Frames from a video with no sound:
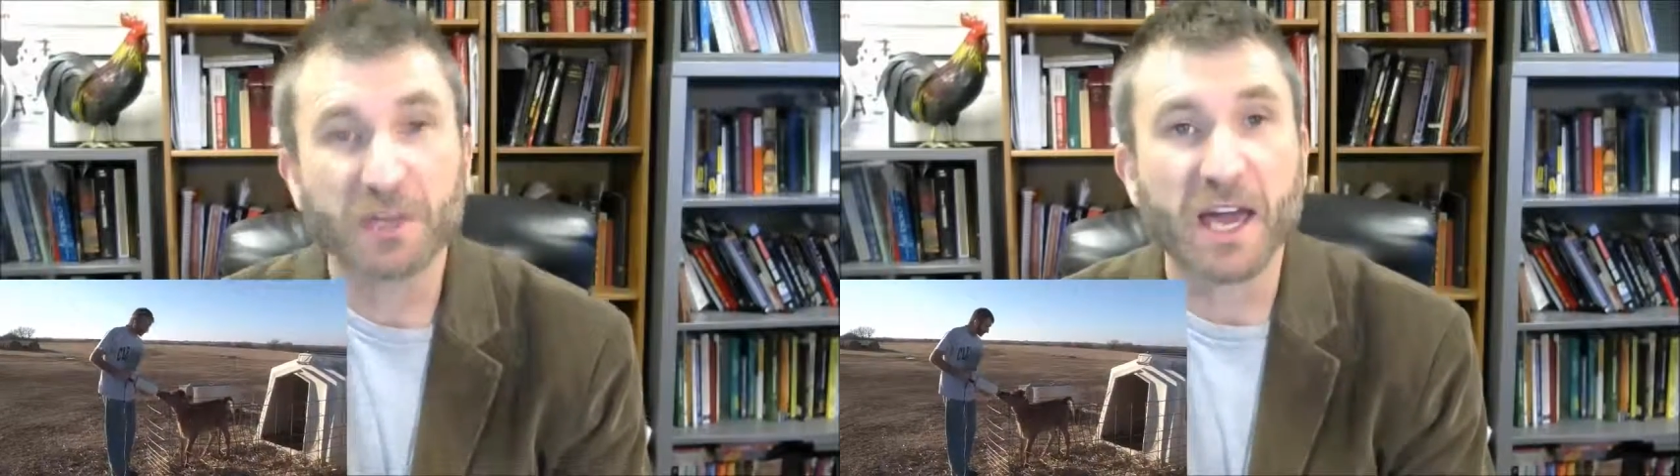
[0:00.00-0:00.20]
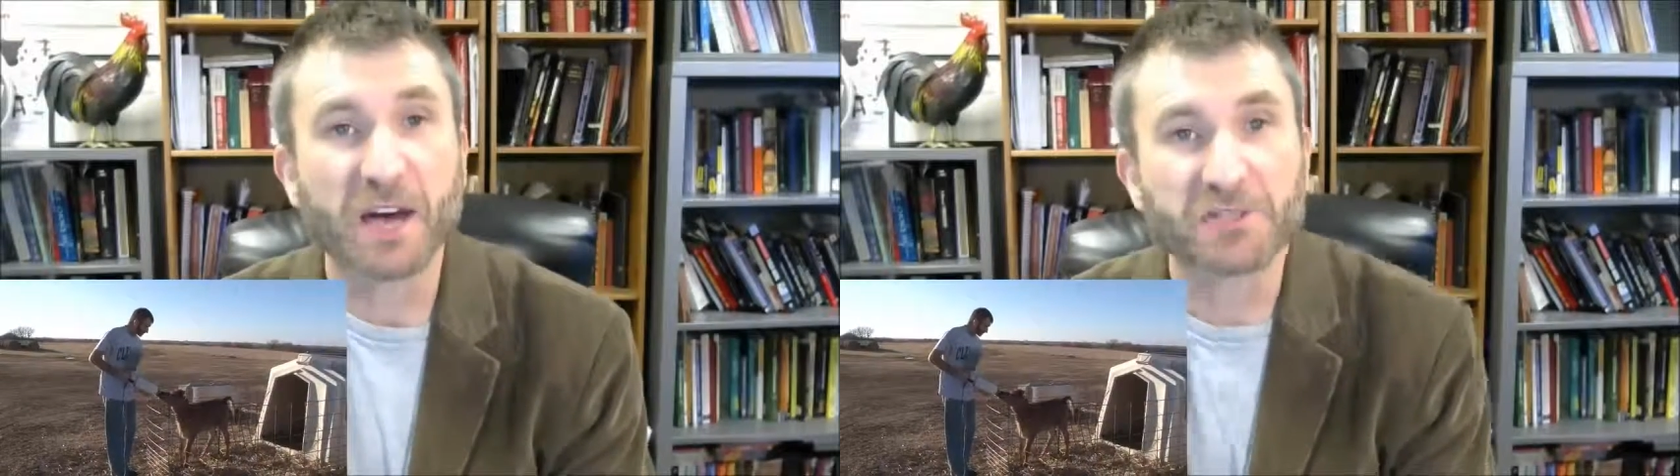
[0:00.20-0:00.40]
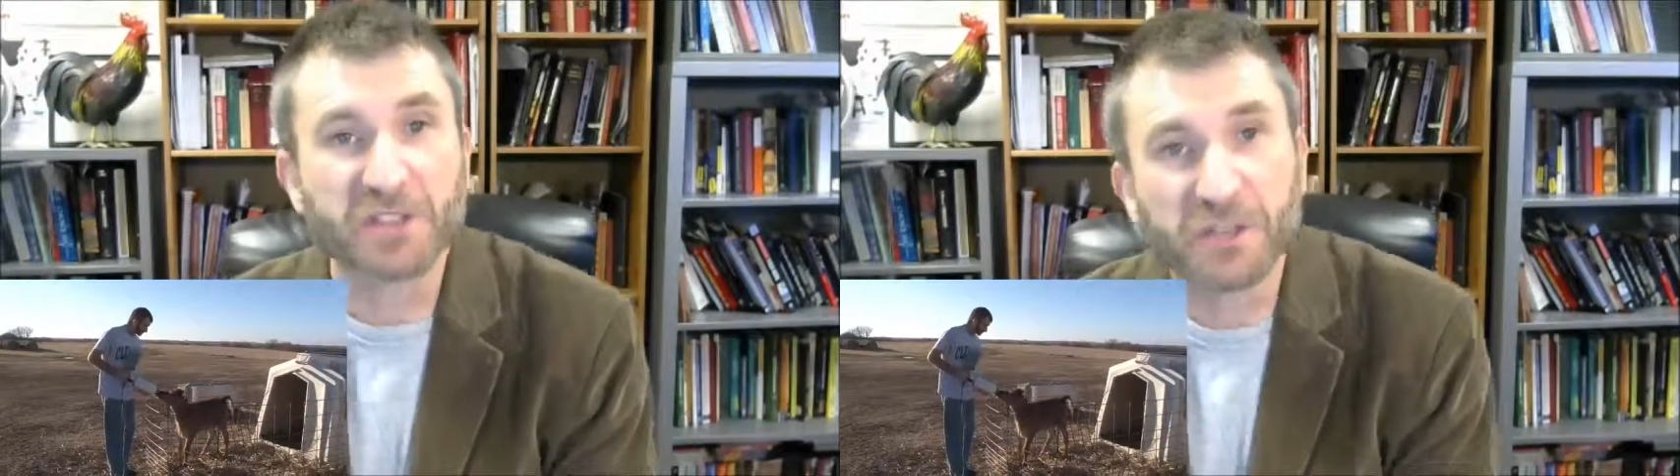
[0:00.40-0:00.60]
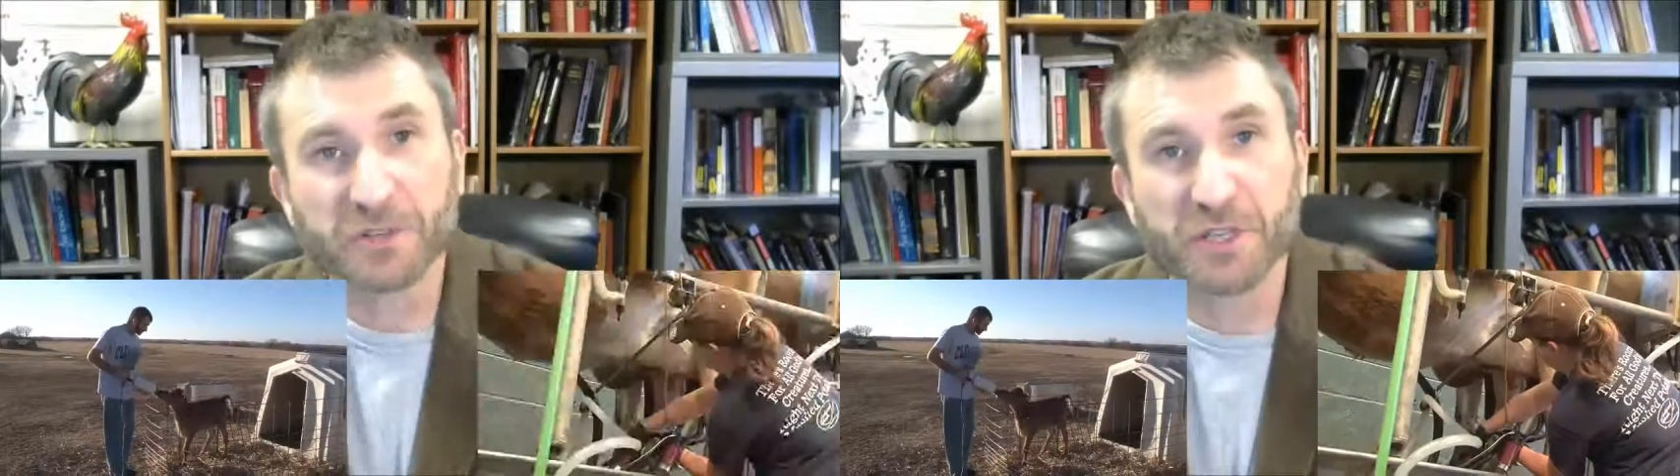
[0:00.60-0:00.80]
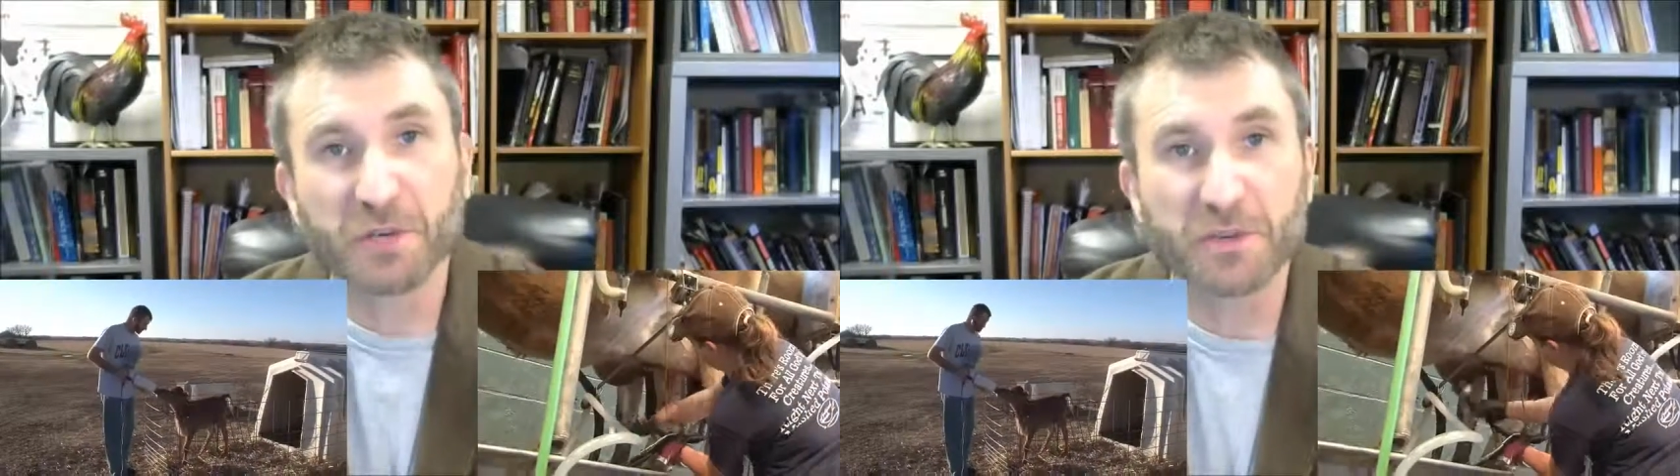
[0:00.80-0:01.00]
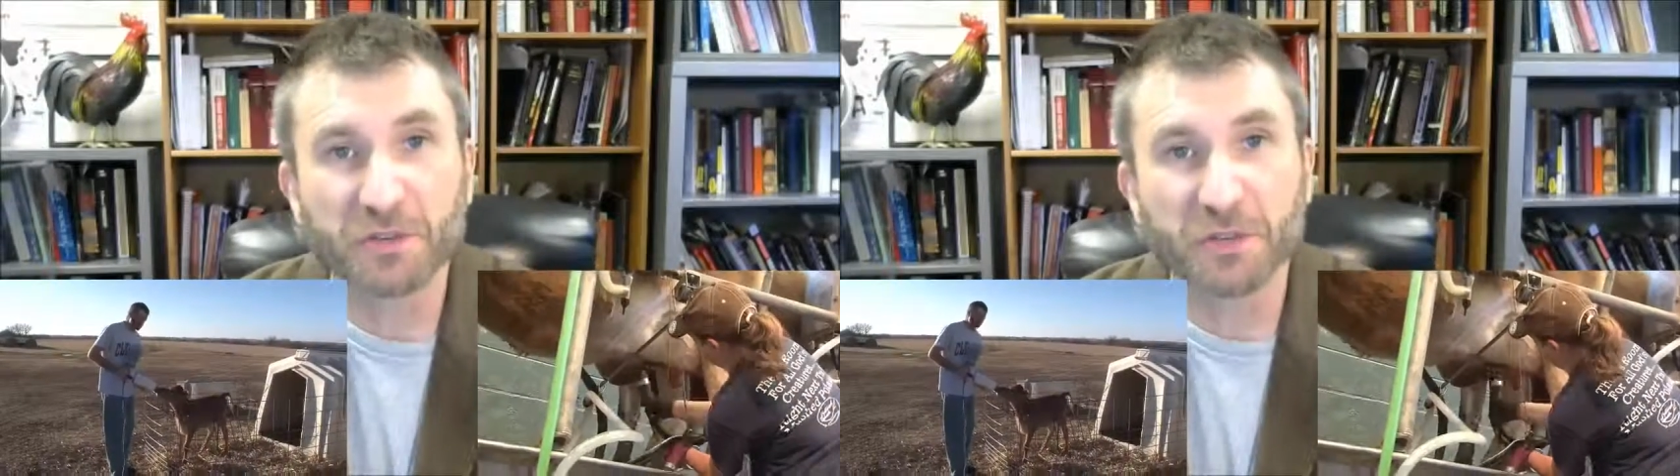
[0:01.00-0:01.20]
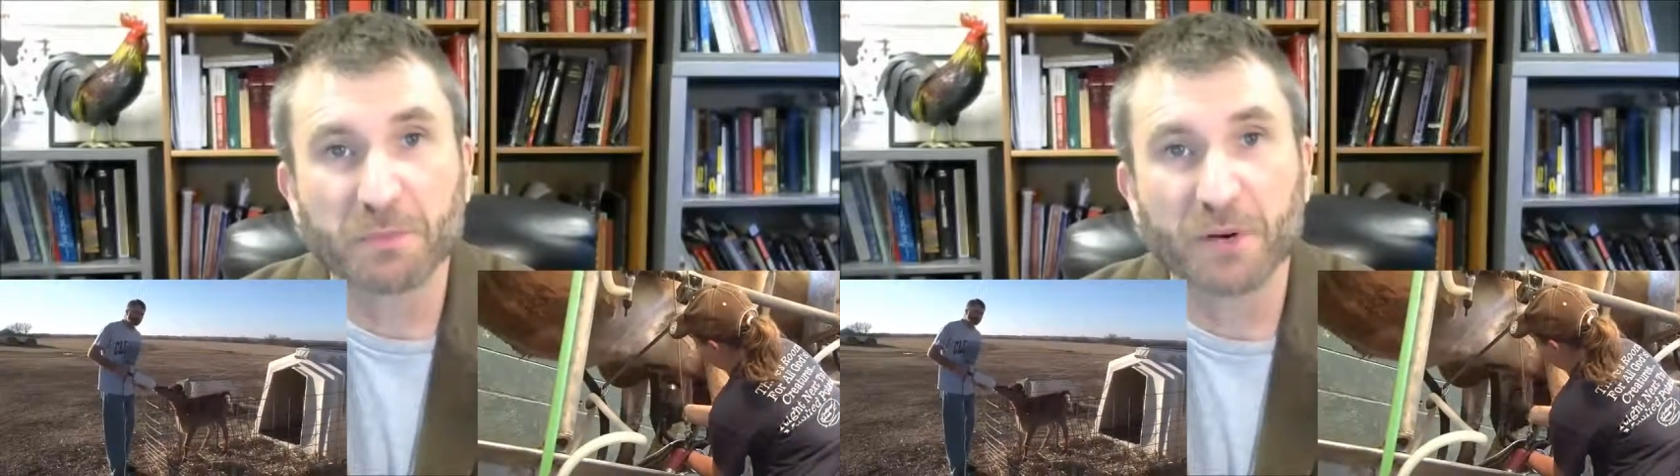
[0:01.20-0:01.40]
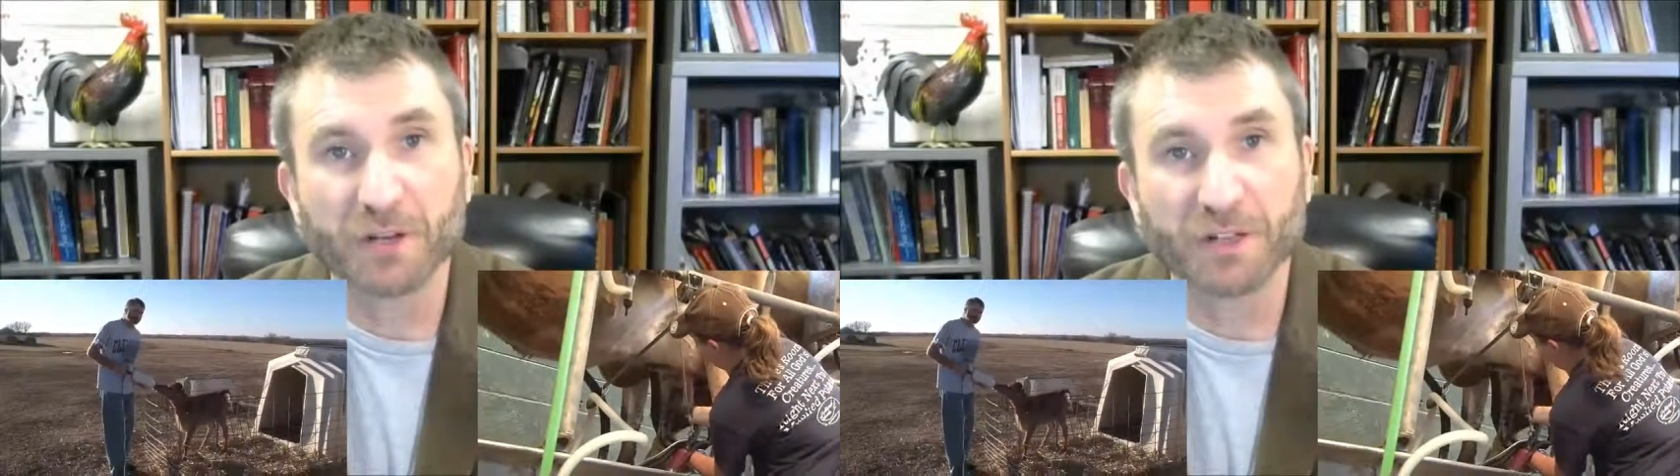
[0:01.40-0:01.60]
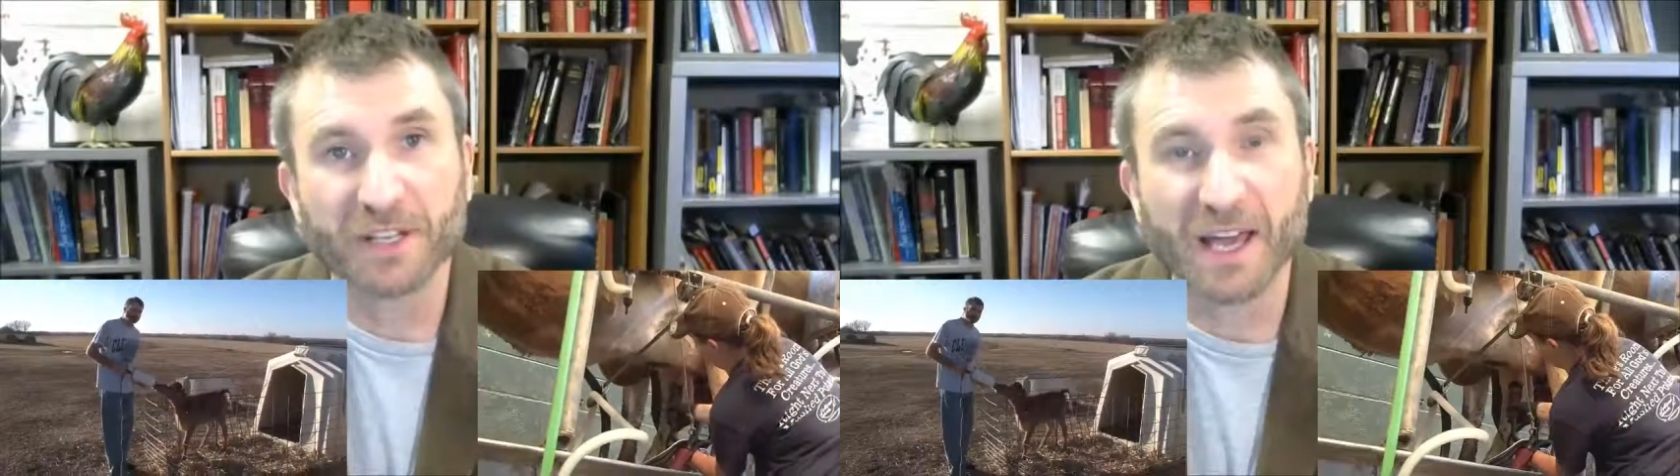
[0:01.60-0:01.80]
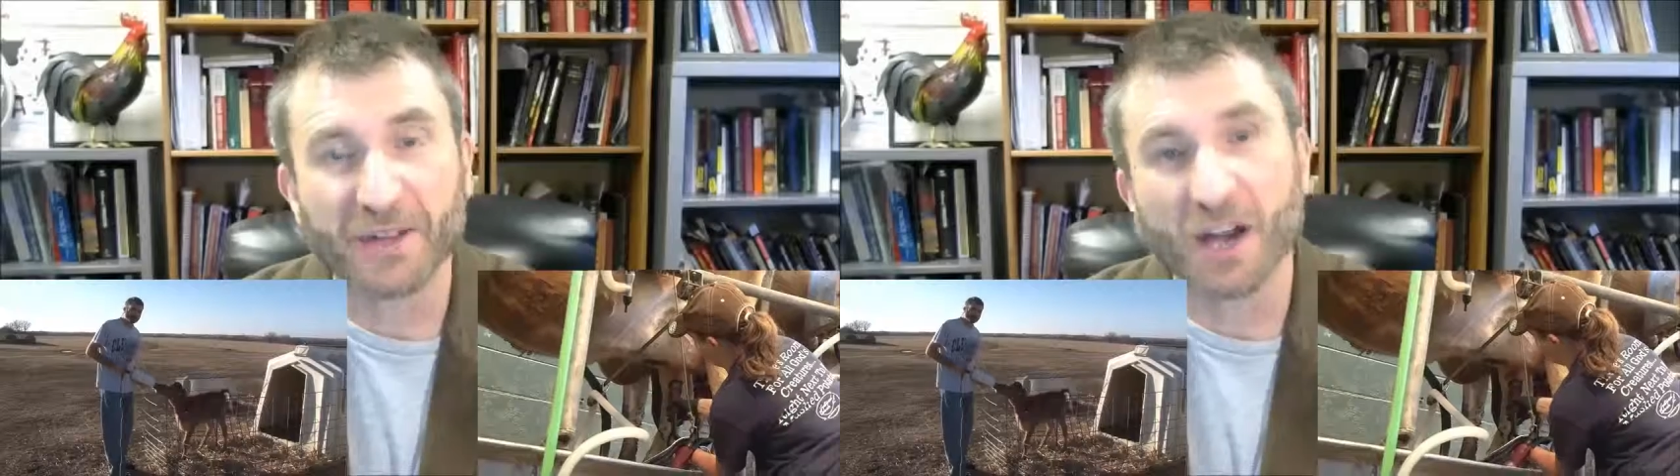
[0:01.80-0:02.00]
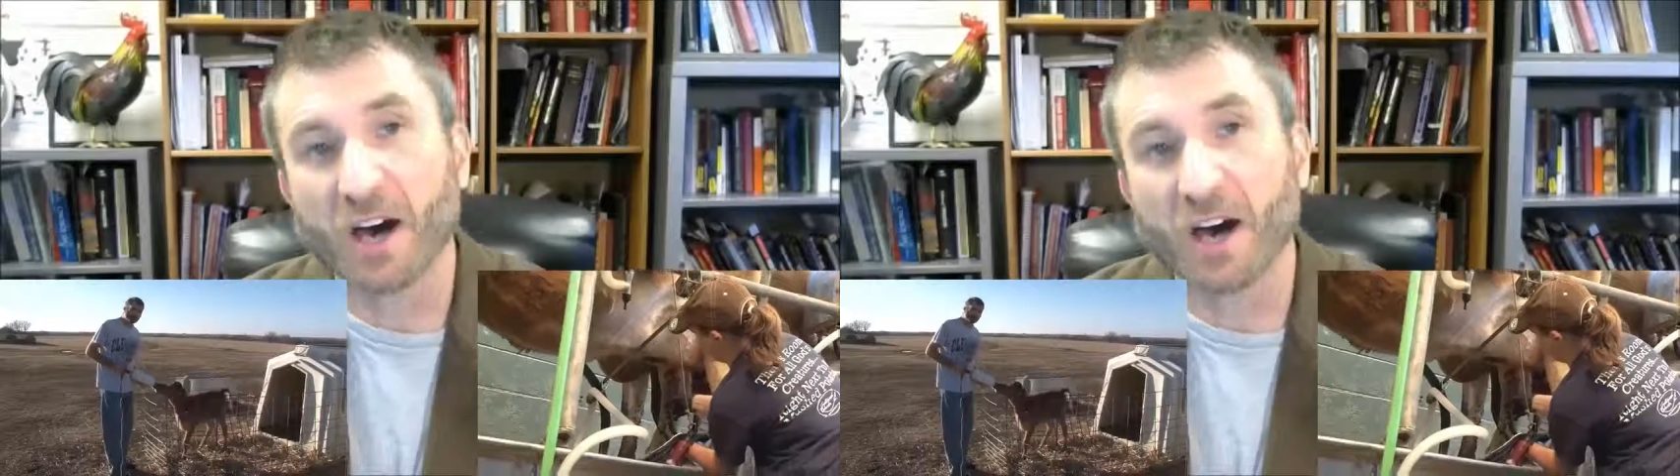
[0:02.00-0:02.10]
cows entering a milking parlor and how the